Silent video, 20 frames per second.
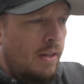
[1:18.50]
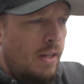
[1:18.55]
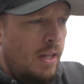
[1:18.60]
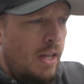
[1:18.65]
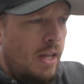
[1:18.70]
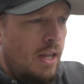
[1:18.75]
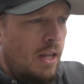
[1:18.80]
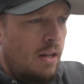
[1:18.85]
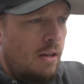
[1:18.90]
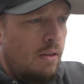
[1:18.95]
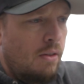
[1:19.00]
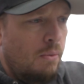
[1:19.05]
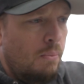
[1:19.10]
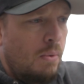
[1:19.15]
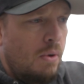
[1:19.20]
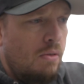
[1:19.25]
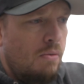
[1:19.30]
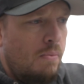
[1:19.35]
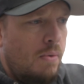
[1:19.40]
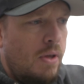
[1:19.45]
and the
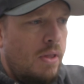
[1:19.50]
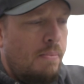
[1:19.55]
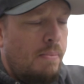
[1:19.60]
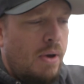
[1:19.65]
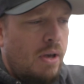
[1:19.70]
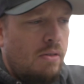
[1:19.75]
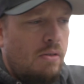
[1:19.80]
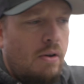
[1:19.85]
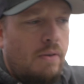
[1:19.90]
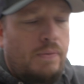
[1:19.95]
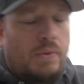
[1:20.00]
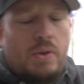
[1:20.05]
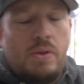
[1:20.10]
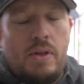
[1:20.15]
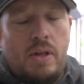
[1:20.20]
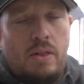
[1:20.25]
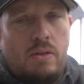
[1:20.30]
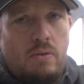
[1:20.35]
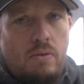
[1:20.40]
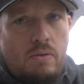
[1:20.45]
reason why the mass airflow
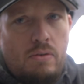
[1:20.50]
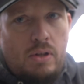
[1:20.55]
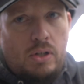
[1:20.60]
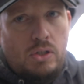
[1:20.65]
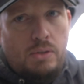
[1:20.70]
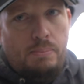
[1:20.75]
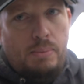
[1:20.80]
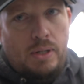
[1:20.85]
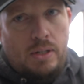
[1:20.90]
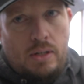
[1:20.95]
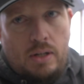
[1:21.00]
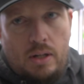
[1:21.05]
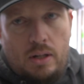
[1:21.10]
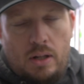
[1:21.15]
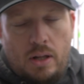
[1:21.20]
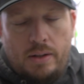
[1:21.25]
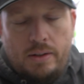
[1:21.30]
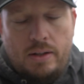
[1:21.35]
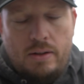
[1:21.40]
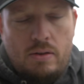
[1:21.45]
sensor is such a big deal
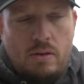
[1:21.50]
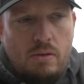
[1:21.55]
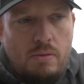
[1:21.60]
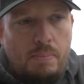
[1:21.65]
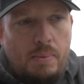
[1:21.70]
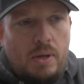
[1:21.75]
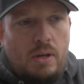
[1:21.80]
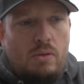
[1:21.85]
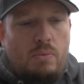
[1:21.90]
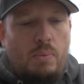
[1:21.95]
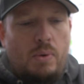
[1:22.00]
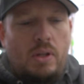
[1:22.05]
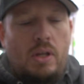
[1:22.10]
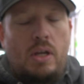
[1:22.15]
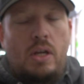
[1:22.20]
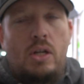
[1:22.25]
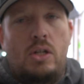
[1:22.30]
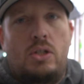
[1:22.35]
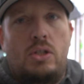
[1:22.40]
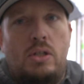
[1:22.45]
on this is because when the
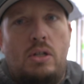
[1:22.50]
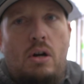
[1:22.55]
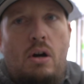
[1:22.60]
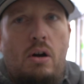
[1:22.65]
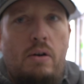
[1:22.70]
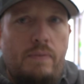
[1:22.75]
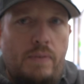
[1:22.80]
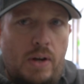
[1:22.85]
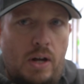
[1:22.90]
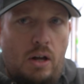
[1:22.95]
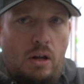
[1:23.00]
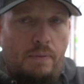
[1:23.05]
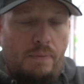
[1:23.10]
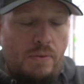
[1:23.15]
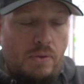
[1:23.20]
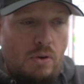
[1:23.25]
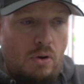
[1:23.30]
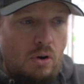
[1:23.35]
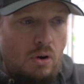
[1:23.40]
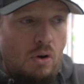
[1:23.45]
EGR
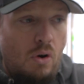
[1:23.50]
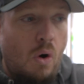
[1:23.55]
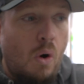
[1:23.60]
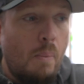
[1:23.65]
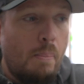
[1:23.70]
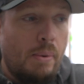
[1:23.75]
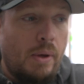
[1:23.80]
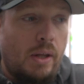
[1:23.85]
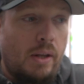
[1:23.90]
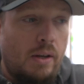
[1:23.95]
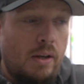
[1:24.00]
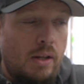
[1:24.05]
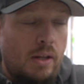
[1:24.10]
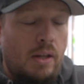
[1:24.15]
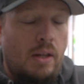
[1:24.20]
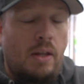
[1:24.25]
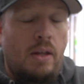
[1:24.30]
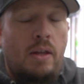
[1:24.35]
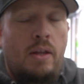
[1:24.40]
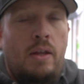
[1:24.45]
valves are open,
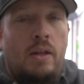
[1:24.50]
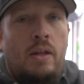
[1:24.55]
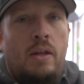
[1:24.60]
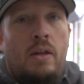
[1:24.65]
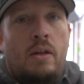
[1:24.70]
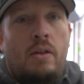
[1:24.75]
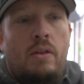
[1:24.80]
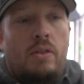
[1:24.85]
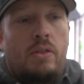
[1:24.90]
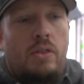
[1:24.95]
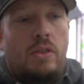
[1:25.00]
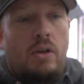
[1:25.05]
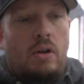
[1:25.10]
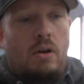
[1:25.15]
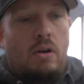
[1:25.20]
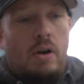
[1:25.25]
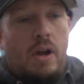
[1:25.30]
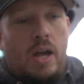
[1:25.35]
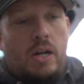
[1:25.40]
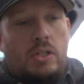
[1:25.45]

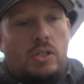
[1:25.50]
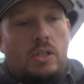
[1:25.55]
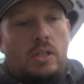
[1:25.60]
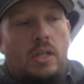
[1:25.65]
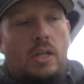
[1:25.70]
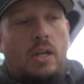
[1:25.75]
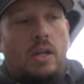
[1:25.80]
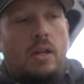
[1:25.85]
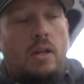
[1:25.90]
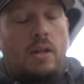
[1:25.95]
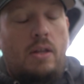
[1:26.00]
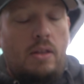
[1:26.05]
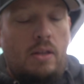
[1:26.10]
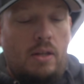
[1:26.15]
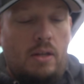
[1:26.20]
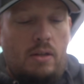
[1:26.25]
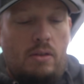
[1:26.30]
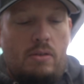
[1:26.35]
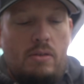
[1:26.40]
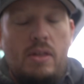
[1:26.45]
they're actually,
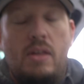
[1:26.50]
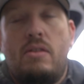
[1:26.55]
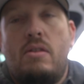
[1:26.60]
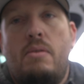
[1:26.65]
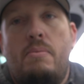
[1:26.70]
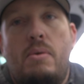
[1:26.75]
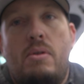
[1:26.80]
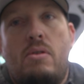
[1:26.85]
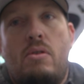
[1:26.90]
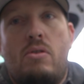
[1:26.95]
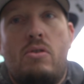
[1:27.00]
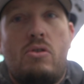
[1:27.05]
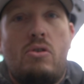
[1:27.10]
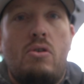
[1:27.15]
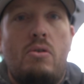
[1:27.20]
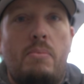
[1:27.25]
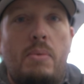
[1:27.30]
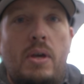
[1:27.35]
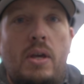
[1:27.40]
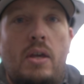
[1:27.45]
the system is
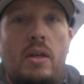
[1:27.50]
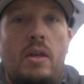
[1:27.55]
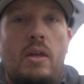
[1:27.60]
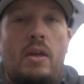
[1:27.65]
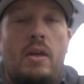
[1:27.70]
assuming